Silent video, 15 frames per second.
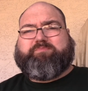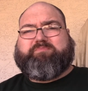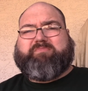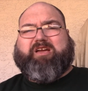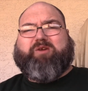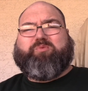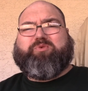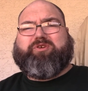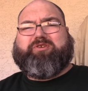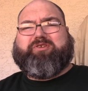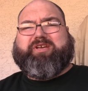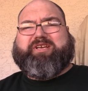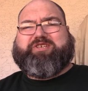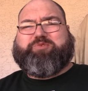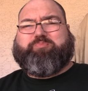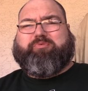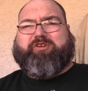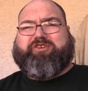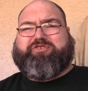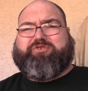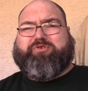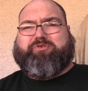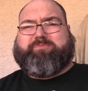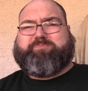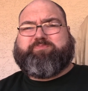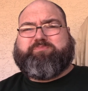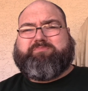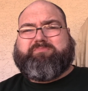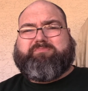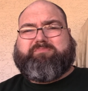Not real espresso,
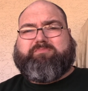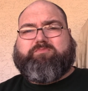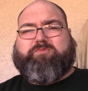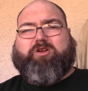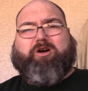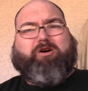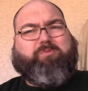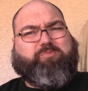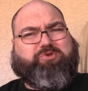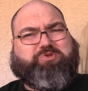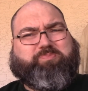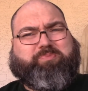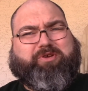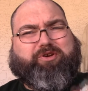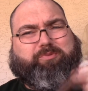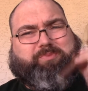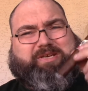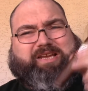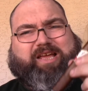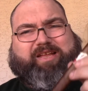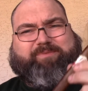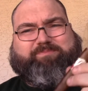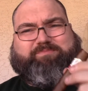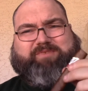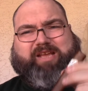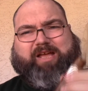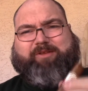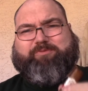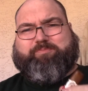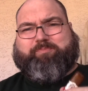almost bitter, but not
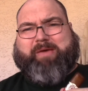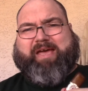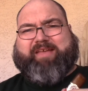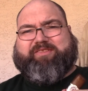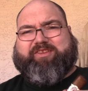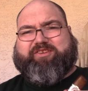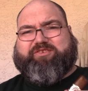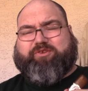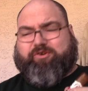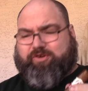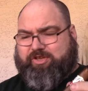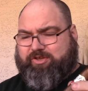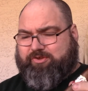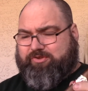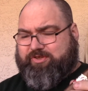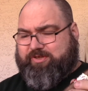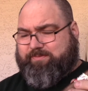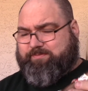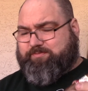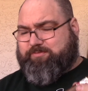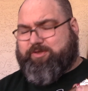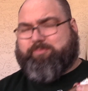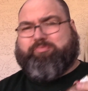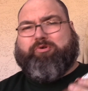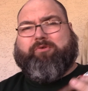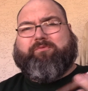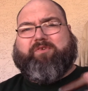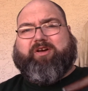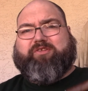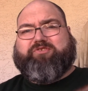not bad that it's going to kill the, the
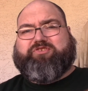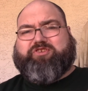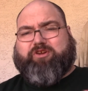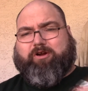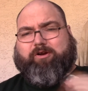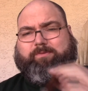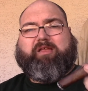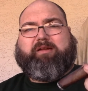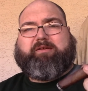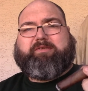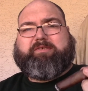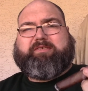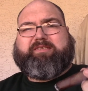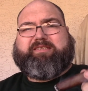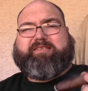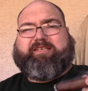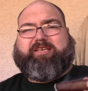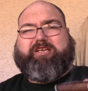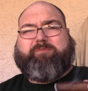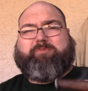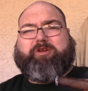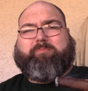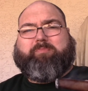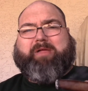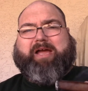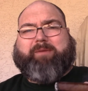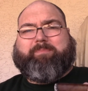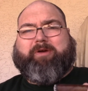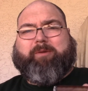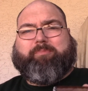profile of the cigar. A little bit of
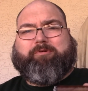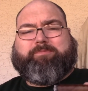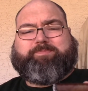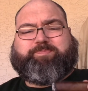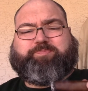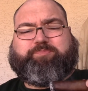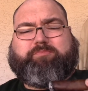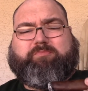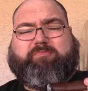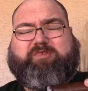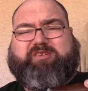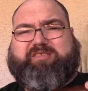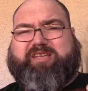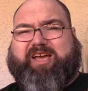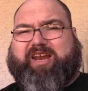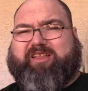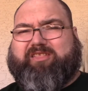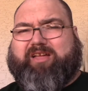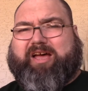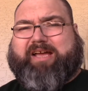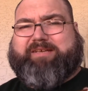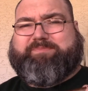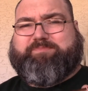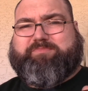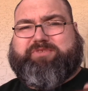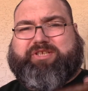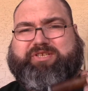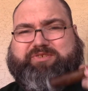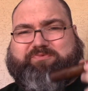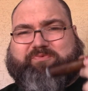black pepper, not a lot,
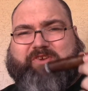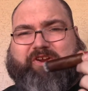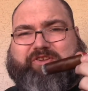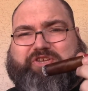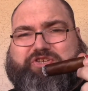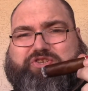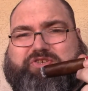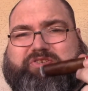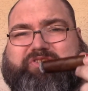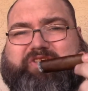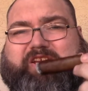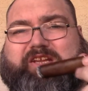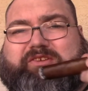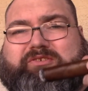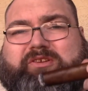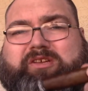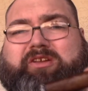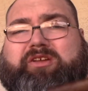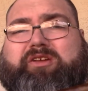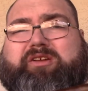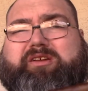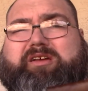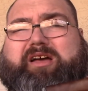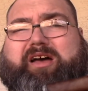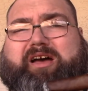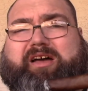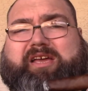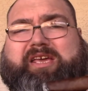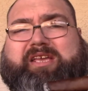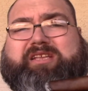just very subtle
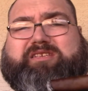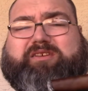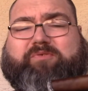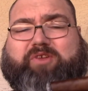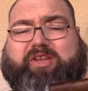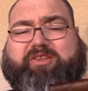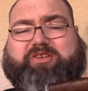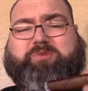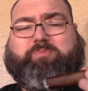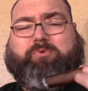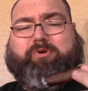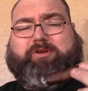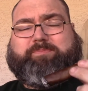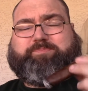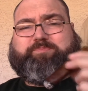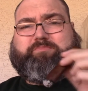uh, hints of it at this point.